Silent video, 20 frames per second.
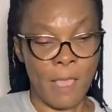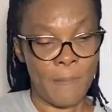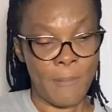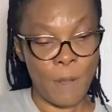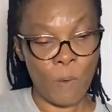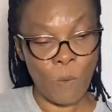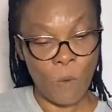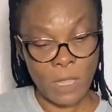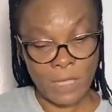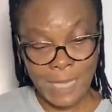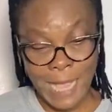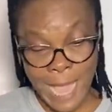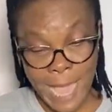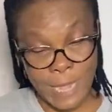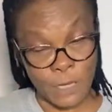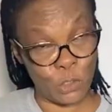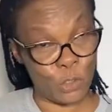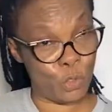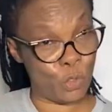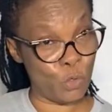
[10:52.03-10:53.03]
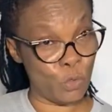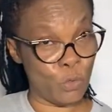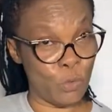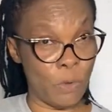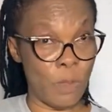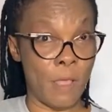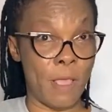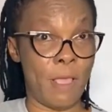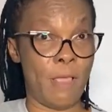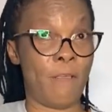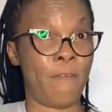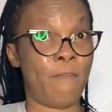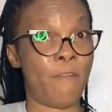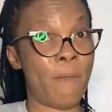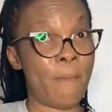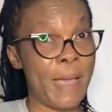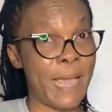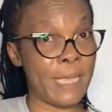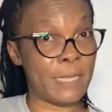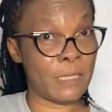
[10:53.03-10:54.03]
But what I do
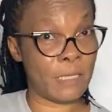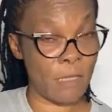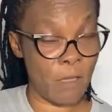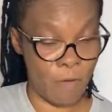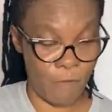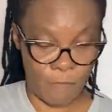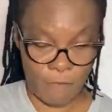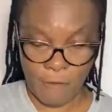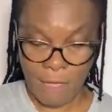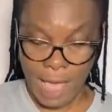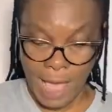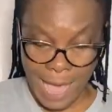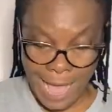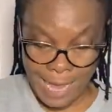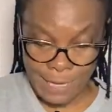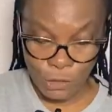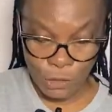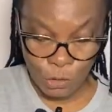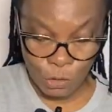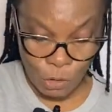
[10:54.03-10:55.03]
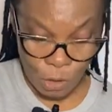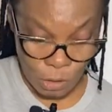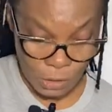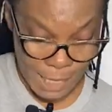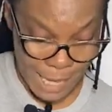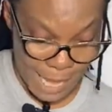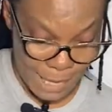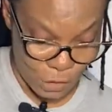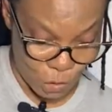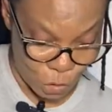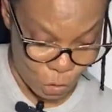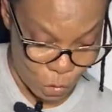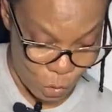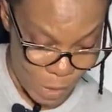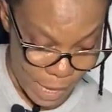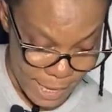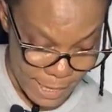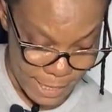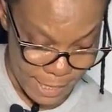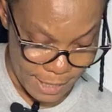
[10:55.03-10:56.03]
for myself, I don't
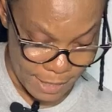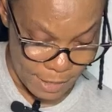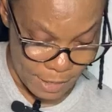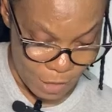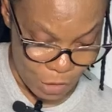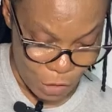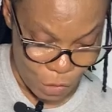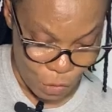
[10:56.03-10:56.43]
actually,